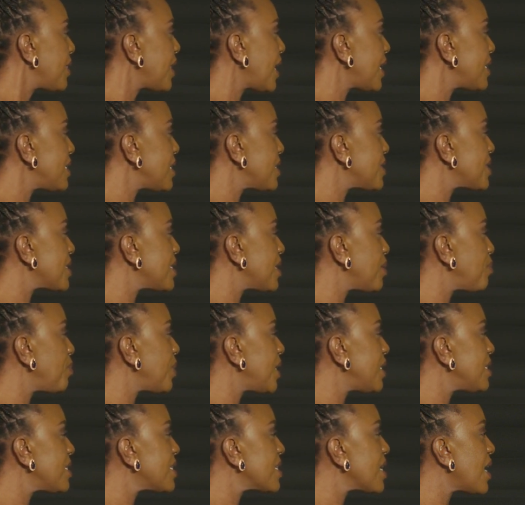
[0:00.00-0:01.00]
That is the
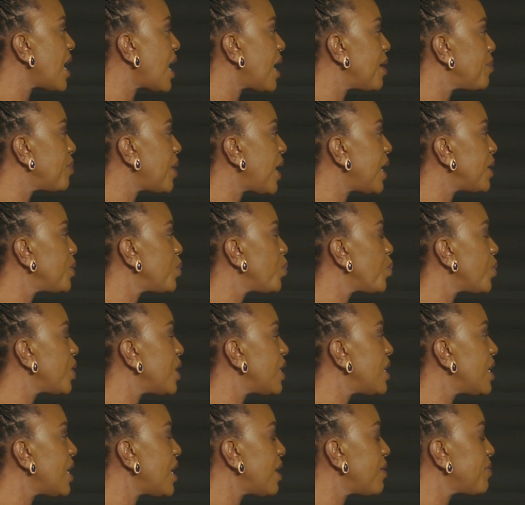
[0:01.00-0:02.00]
meantime. And
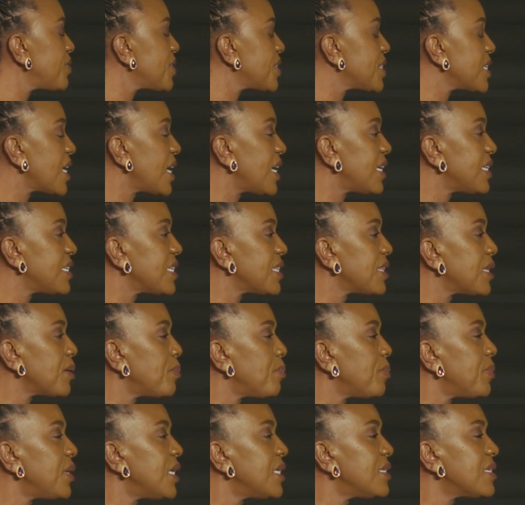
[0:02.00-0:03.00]
we have said the
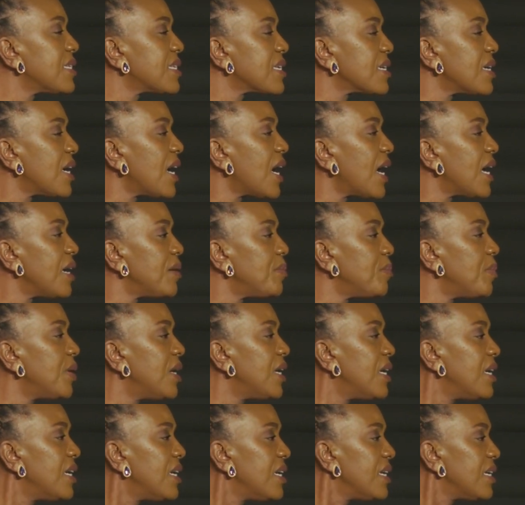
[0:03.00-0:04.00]
meantime
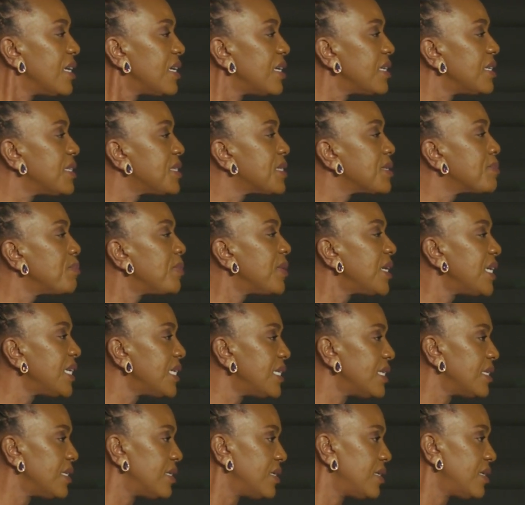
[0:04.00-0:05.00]
is
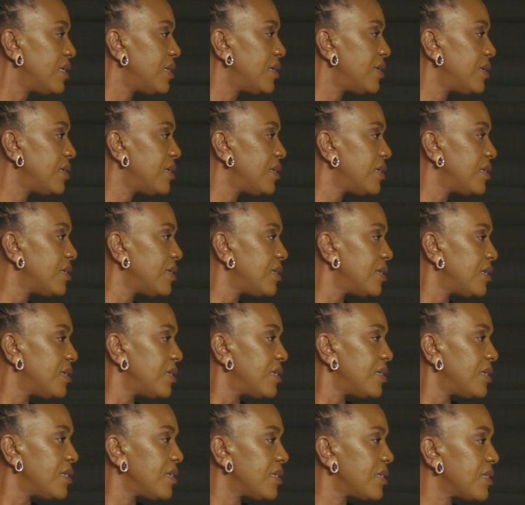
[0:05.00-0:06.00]
mean.
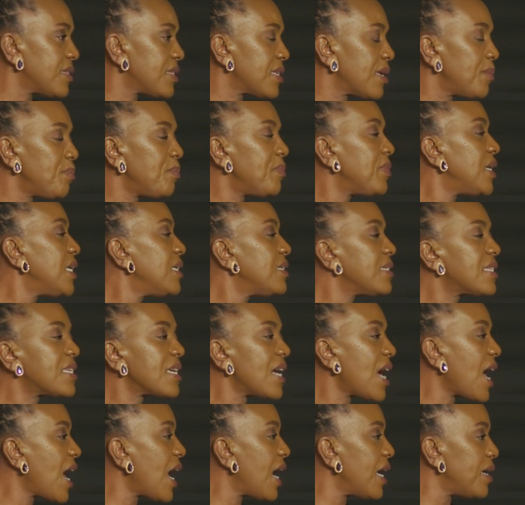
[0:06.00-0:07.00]
It's a
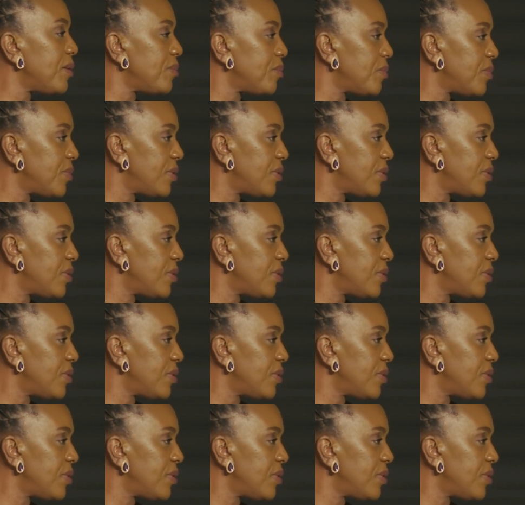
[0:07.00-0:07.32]
meantime.